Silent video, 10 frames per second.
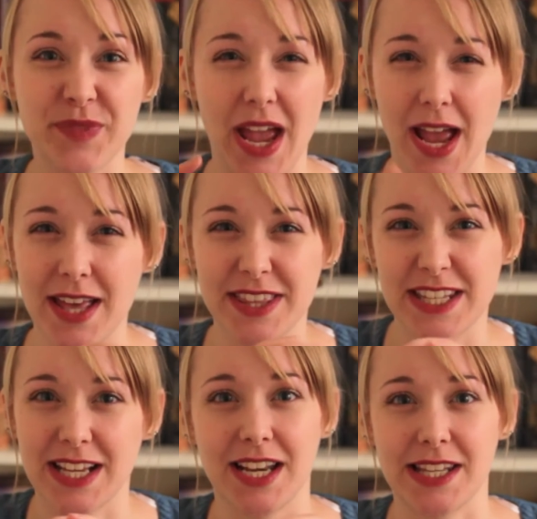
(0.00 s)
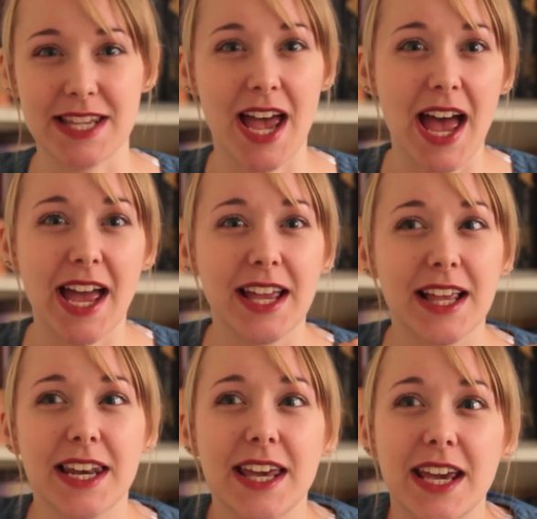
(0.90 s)
ethically
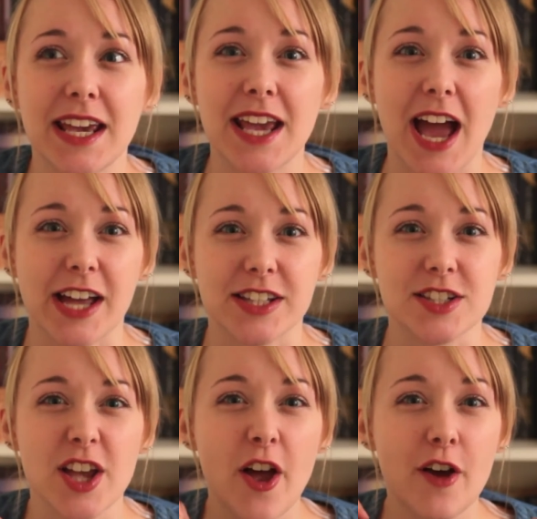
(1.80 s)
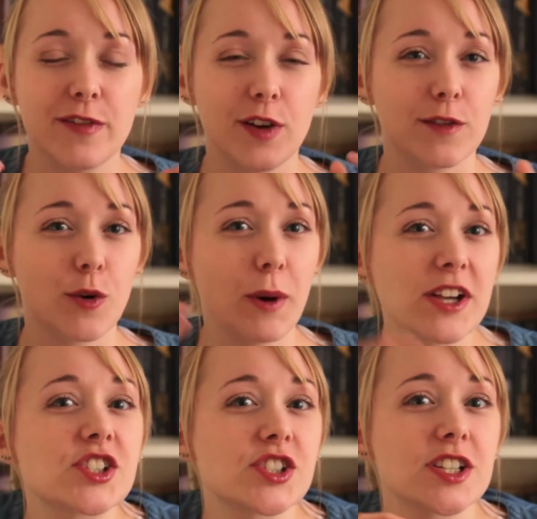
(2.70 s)
tangly and full of
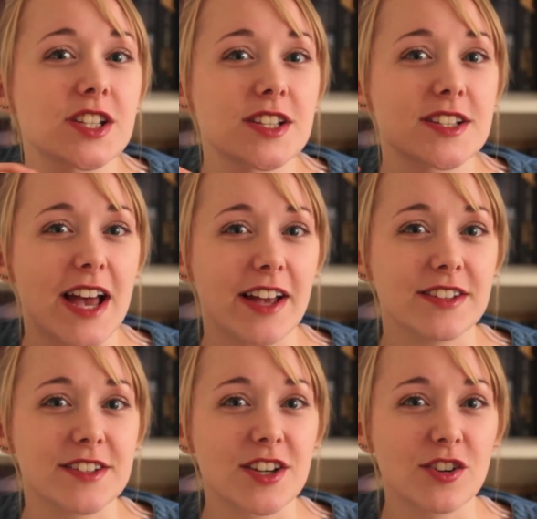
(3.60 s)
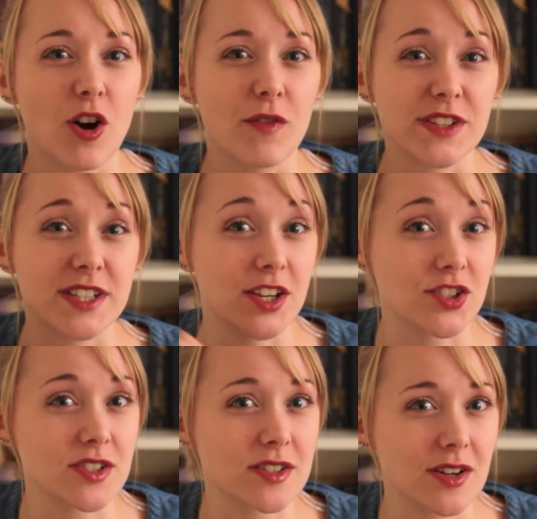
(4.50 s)
questions and
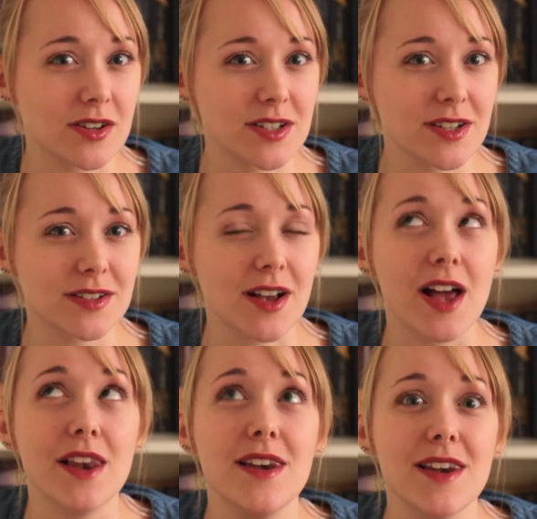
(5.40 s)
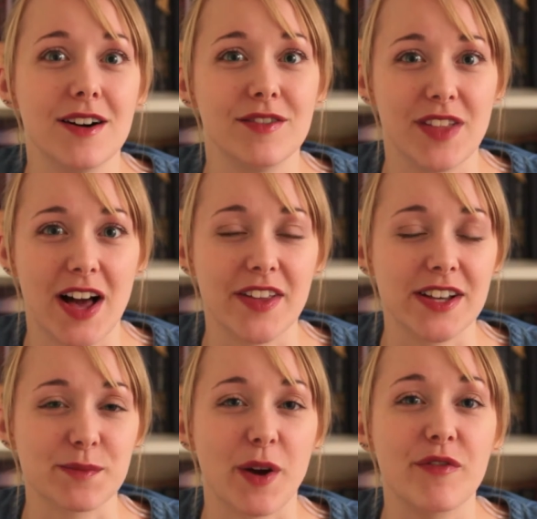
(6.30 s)
conversation starters. I love that. That
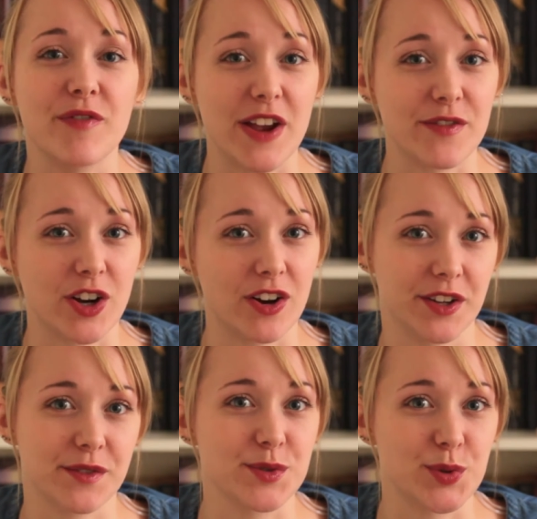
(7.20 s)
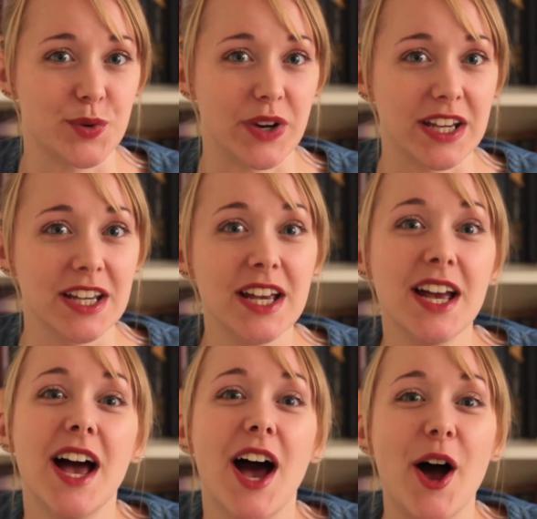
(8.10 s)
is my favourite kind of story.
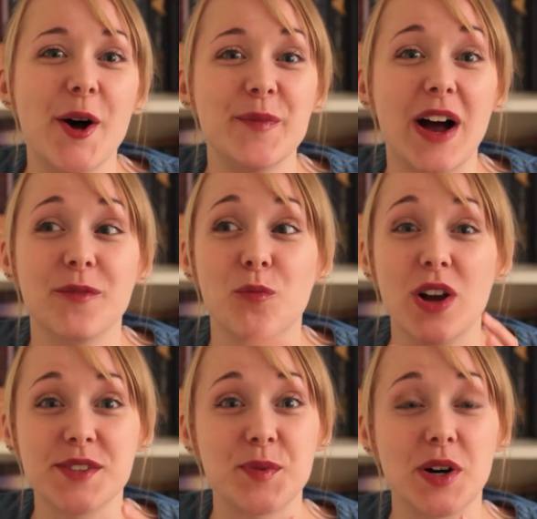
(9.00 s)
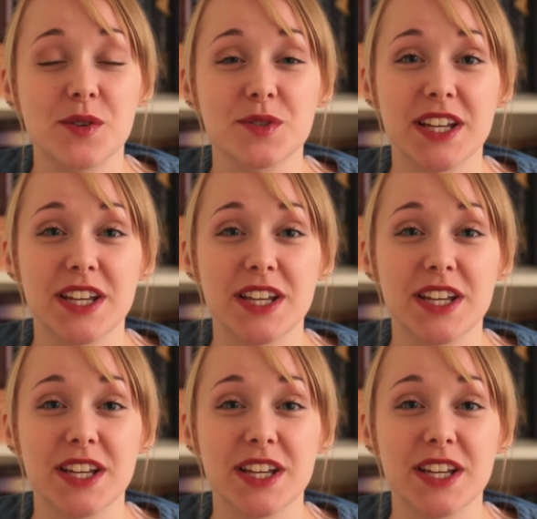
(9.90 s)
And Westworld